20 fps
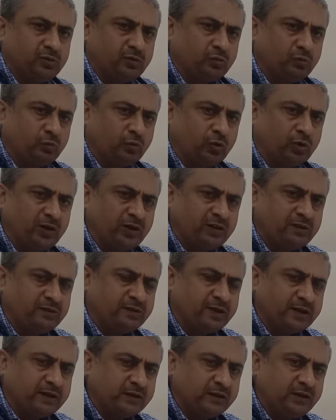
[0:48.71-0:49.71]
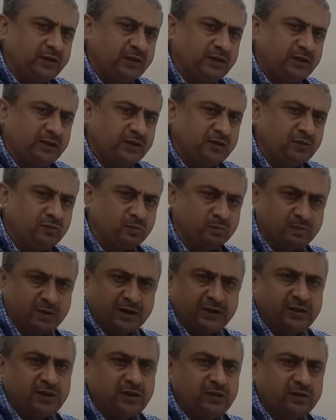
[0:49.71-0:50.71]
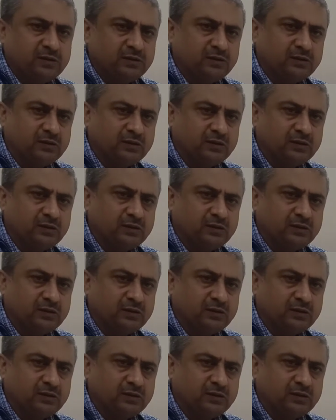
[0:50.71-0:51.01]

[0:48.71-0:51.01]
what exactly is money,